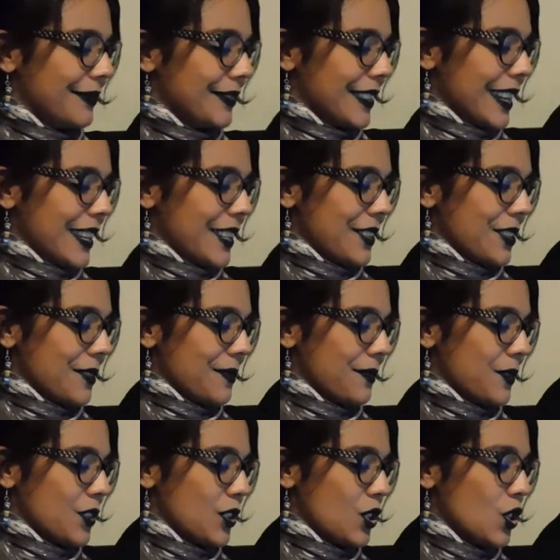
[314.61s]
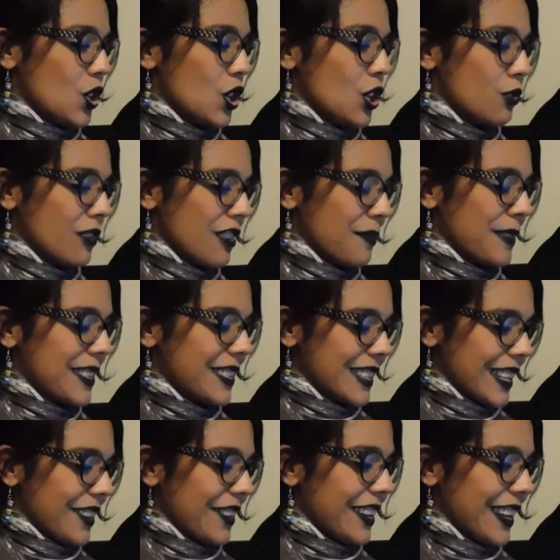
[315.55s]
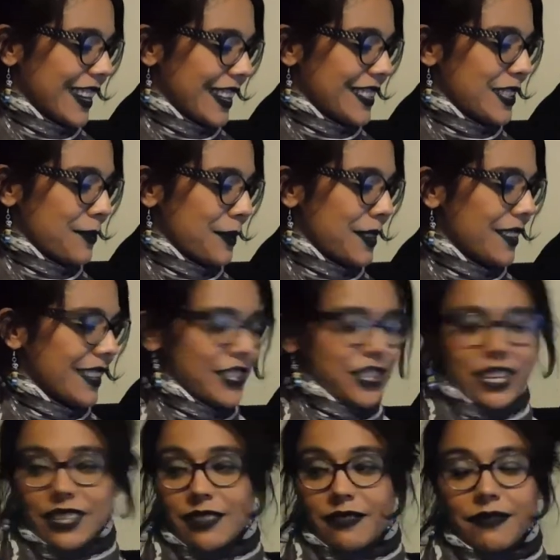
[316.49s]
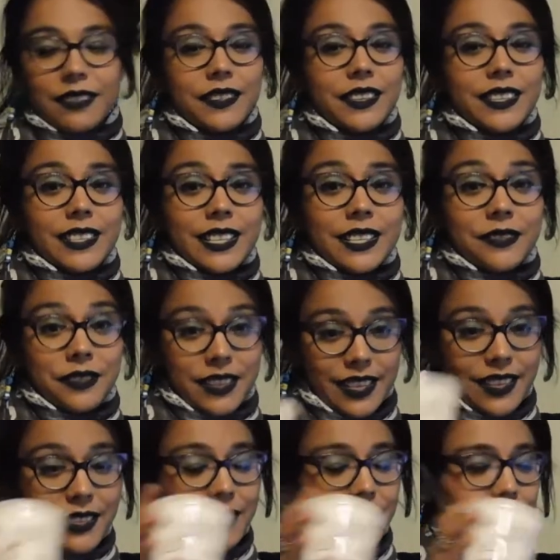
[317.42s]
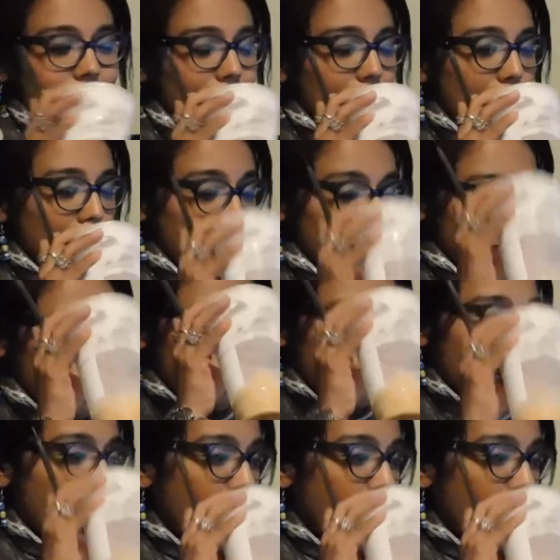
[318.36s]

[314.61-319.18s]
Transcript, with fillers: Alright, so 12 months later, he gets the bill. They charge him 50 cents for the electricity. Cheers.